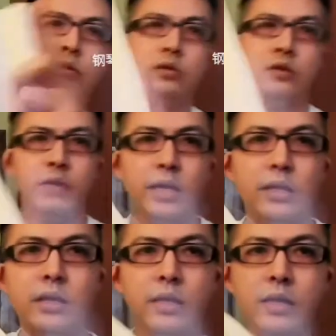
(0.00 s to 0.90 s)
All right,
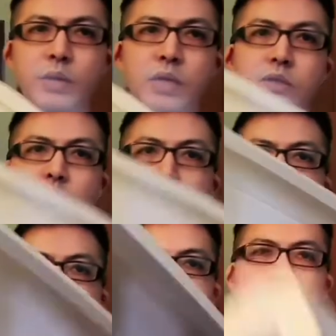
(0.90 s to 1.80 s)
another piece to
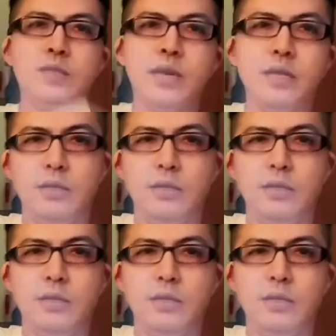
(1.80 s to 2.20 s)
place on the left side.